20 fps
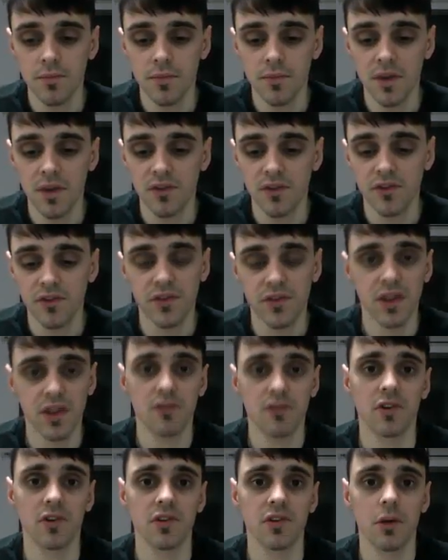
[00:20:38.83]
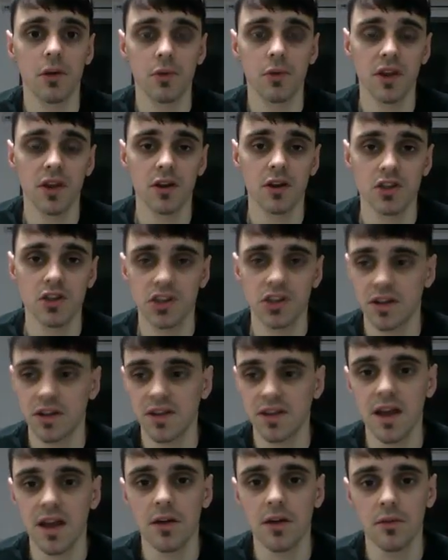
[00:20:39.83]
if, say for example, they got shut
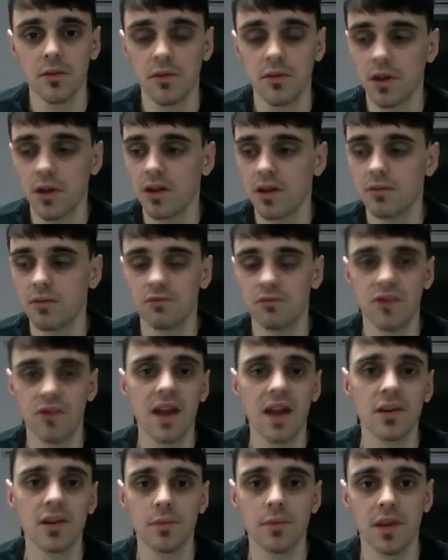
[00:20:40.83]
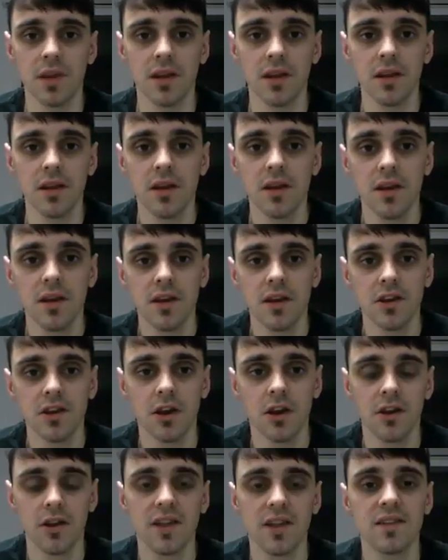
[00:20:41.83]
down like randomly, you
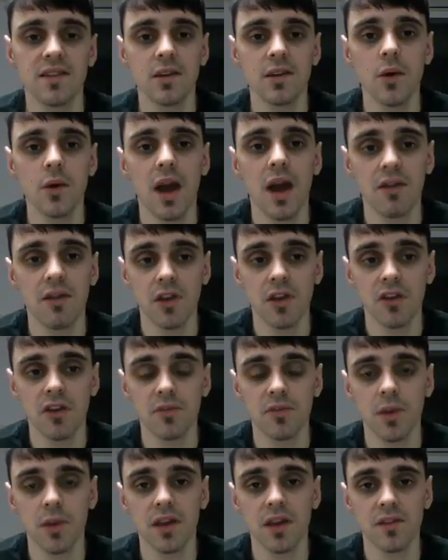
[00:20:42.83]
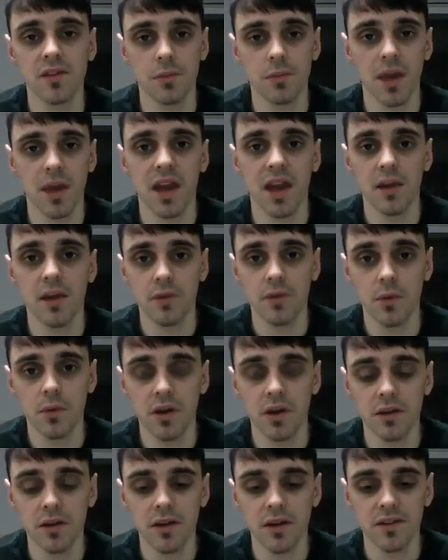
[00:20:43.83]
know, they still have enough money to pay
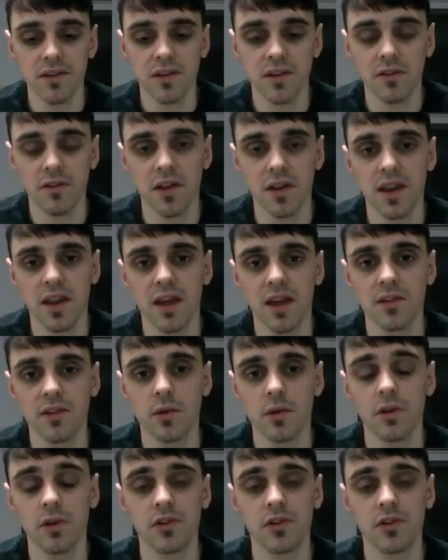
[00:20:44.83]
everyone and stuff like that as well.